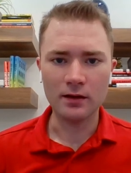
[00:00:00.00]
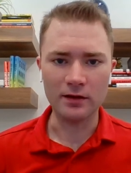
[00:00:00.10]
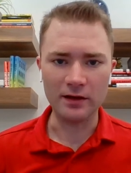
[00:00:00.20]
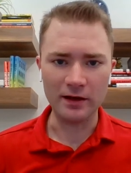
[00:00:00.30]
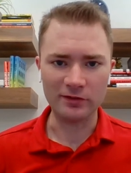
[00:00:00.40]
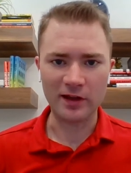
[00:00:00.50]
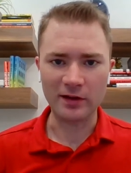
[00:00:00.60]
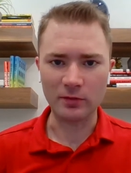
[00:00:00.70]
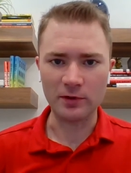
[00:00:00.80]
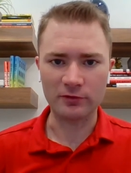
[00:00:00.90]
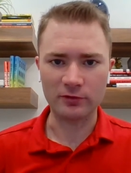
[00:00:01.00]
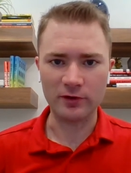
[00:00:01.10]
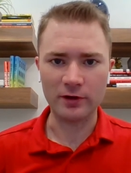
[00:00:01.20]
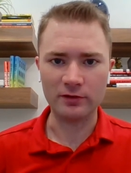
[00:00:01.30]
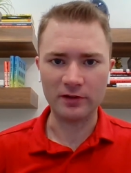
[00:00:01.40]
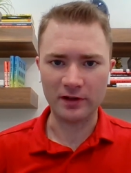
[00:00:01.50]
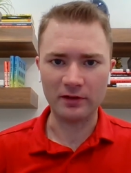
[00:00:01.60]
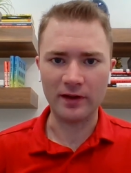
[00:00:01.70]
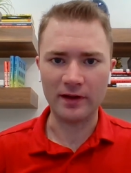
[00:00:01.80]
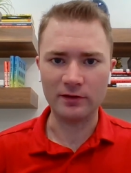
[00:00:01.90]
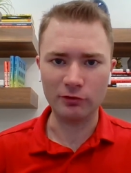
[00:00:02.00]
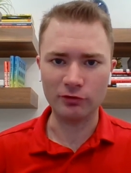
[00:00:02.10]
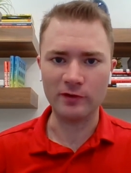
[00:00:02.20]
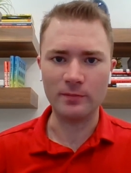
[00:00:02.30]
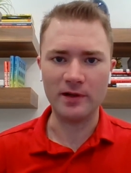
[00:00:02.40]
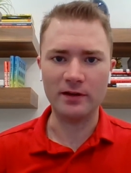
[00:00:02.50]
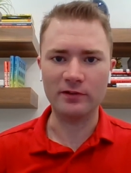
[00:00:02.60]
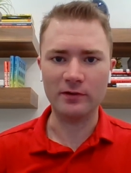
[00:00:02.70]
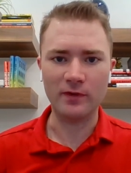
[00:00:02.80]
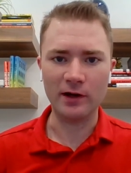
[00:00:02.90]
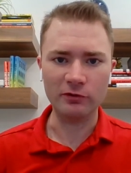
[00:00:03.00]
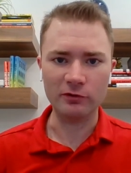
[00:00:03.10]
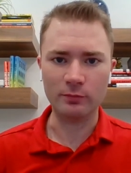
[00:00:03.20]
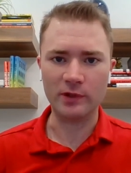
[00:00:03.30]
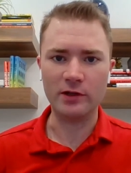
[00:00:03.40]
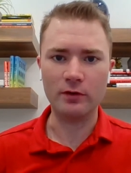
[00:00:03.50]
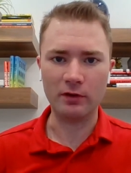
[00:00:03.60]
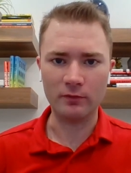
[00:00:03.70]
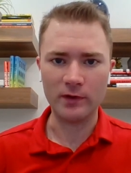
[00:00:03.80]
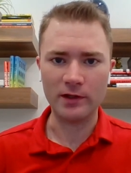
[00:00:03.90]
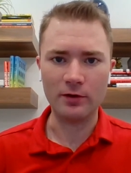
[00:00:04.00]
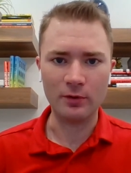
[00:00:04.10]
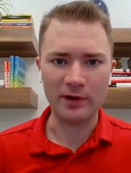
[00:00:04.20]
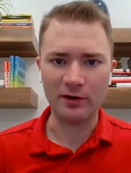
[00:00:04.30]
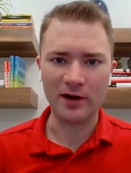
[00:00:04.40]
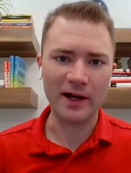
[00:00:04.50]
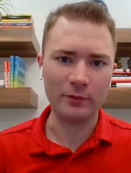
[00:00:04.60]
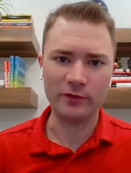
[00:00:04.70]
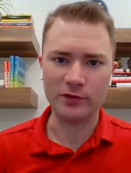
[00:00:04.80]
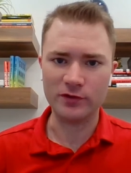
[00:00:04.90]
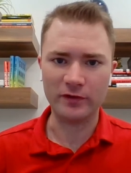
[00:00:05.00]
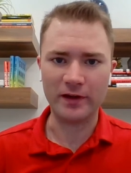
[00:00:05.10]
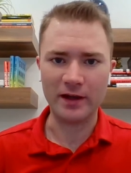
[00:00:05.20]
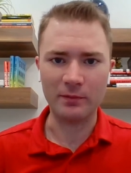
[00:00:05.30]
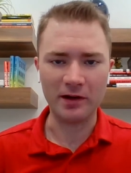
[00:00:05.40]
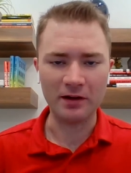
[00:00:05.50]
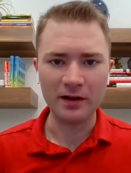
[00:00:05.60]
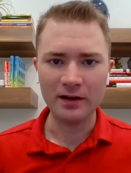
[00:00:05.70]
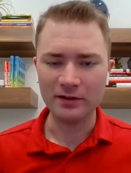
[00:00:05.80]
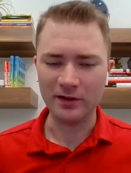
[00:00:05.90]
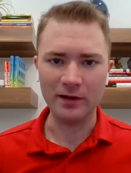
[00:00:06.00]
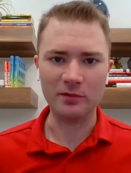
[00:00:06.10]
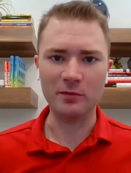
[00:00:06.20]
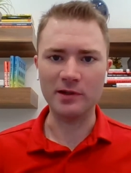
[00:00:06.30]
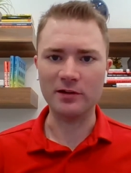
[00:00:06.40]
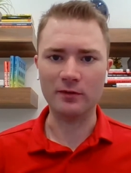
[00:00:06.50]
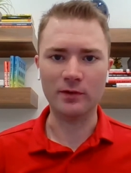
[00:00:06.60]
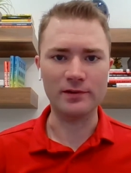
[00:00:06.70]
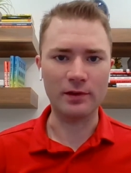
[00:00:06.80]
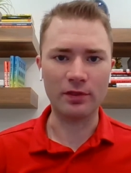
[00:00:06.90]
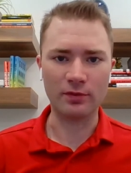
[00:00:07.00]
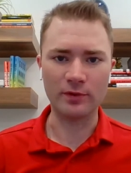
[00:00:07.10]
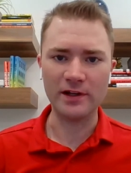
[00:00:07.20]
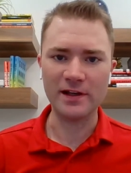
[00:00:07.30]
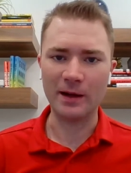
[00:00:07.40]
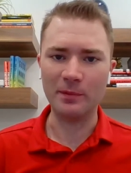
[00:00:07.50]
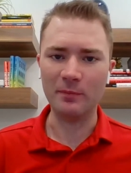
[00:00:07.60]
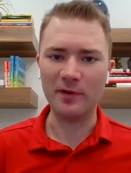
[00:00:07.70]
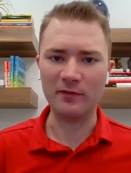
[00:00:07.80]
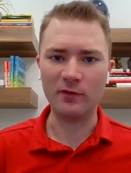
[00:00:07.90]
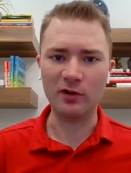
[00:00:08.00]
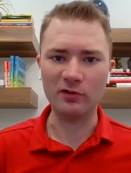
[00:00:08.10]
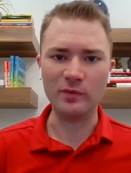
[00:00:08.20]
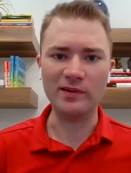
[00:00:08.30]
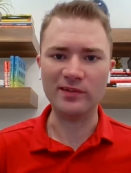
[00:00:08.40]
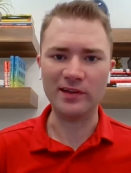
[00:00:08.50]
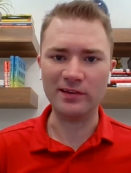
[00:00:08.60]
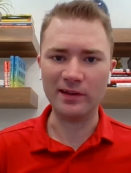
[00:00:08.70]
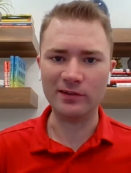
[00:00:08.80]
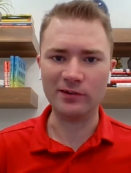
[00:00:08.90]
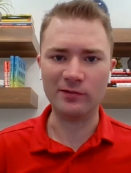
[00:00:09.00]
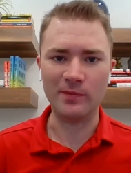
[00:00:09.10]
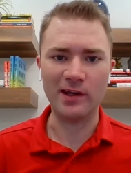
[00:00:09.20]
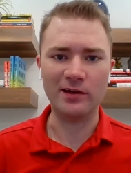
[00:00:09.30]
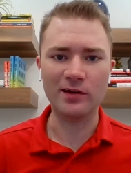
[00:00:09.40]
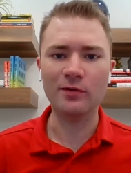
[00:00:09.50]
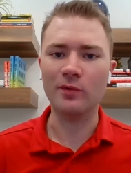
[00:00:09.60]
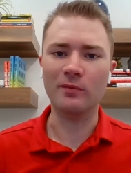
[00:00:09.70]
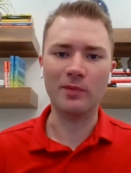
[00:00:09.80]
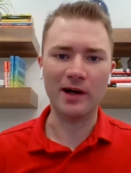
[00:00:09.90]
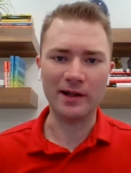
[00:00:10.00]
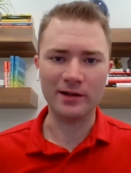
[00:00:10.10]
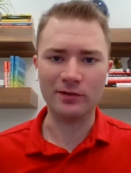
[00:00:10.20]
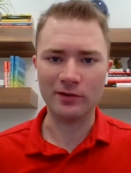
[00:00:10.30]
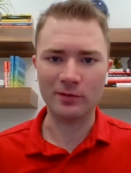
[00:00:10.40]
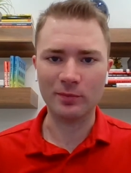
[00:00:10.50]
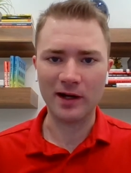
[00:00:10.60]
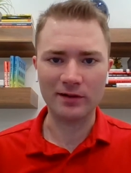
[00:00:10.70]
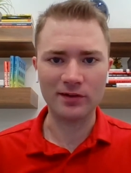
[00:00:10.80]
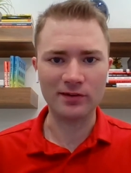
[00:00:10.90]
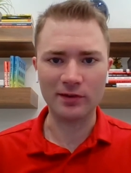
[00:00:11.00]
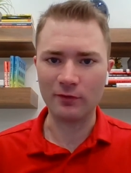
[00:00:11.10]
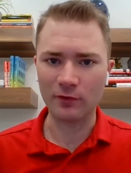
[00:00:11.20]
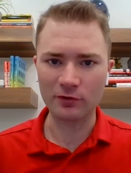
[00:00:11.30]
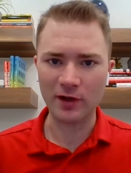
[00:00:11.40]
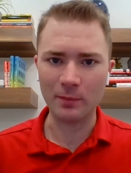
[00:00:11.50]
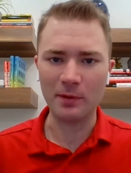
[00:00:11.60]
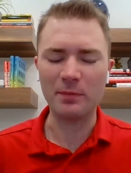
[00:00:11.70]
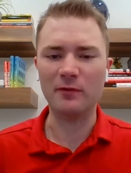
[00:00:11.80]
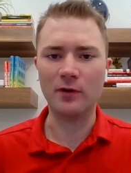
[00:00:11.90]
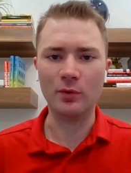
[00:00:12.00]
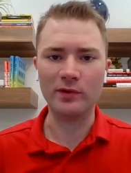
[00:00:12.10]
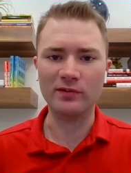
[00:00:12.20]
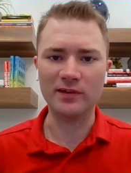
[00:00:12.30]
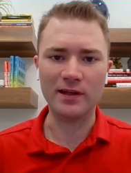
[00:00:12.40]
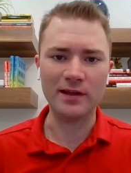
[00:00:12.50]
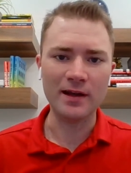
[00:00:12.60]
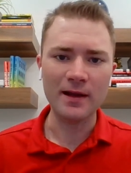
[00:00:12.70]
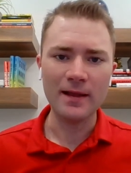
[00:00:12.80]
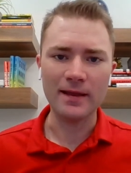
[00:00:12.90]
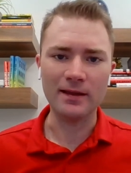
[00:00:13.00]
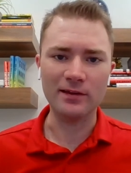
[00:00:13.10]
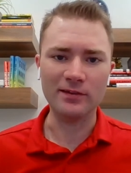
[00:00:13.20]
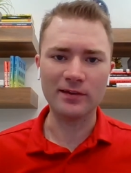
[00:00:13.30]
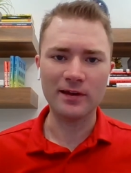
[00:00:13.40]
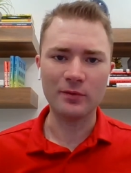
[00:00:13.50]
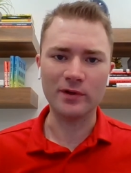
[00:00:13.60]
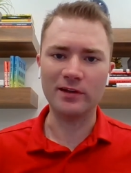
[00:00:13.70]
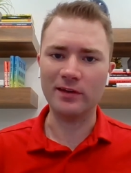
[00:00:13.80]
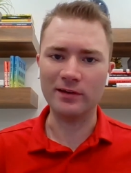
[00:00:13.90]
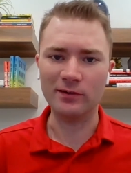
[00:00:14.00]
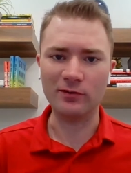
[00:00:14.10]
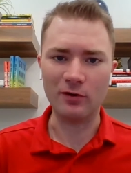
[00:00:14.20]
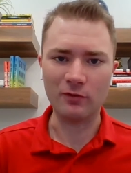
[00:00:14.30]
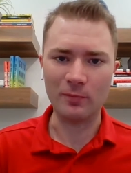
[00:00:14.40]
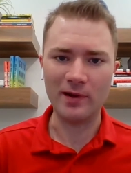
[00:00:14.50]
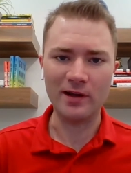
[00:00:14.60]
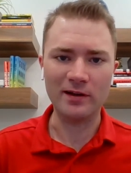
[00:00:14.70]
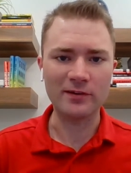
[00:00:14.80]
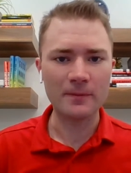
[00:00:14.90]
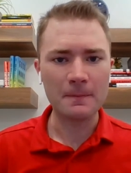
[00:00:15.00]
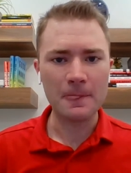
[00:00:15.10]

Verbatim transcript: Hey guys, Caleb Gussner here, Duckett Ladd Dental CPAs and Advisors, bringing another video in our Acquisitions Academy. Today I'm going to be covering the three common pitfalls we see dentists make when buying into their practice. And the first common pitfall we see is when a dentist overpays.